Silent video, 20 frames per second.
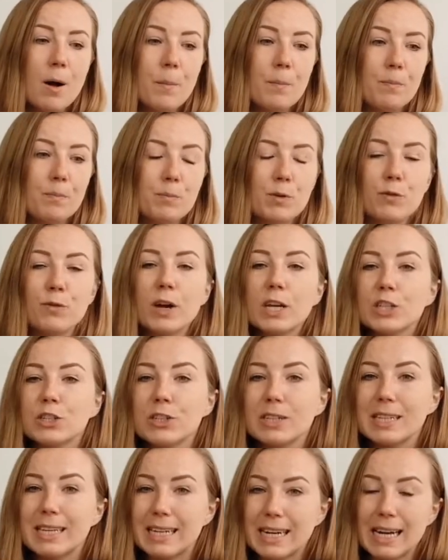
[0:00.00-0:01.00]

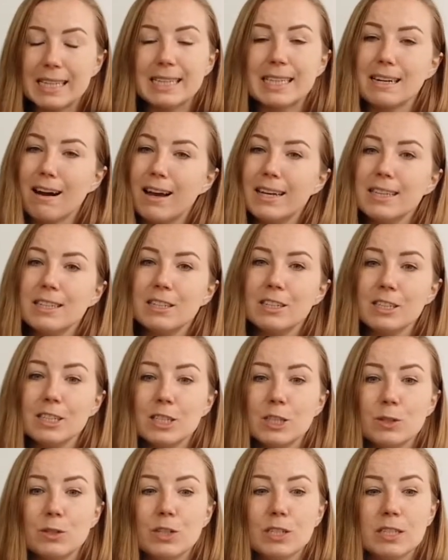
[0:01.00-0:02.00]
professional grant writers.
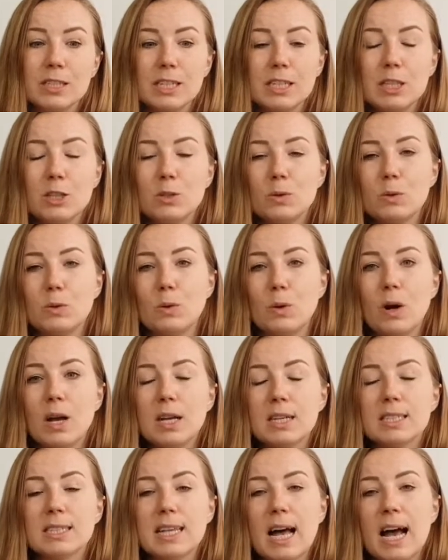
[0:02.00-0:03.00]
You just need to
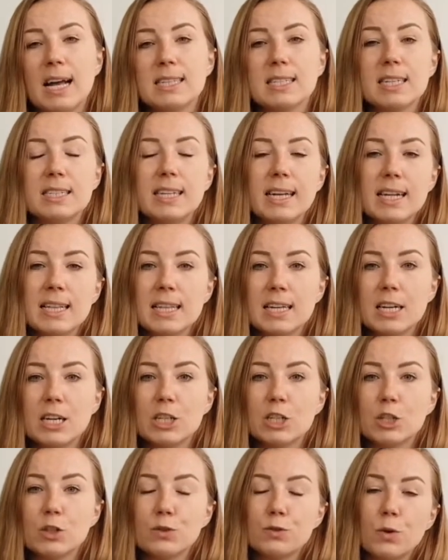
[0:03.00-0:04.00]
sign the
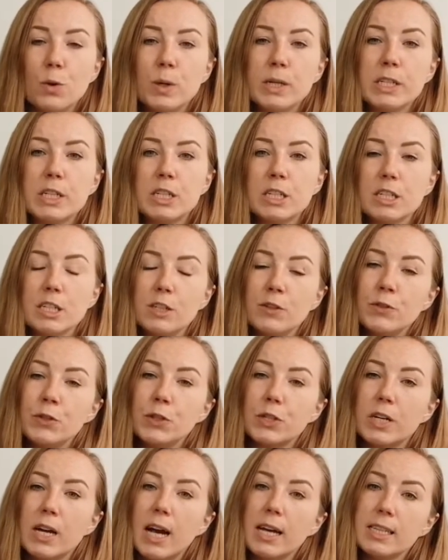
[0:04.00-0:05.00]
declaration of honor. If
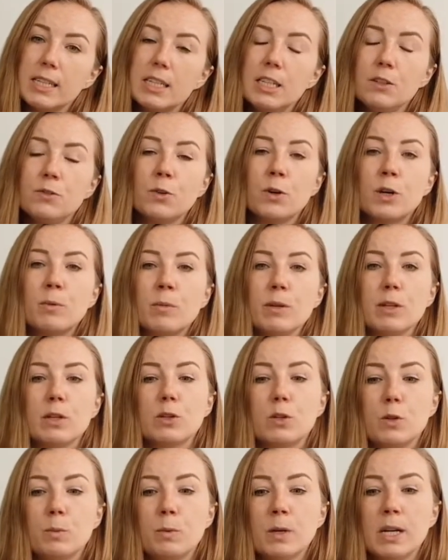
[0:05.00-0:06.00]
you're an informal
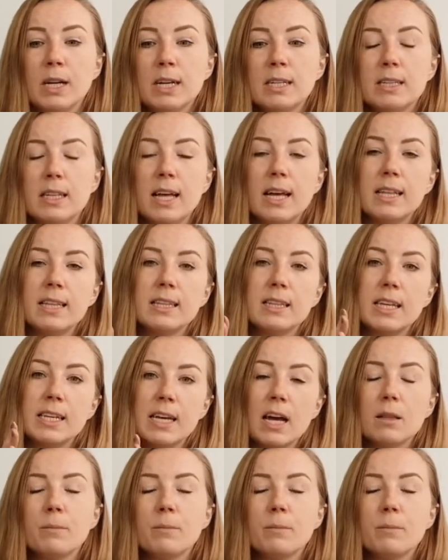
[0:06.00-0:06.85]
group, then the young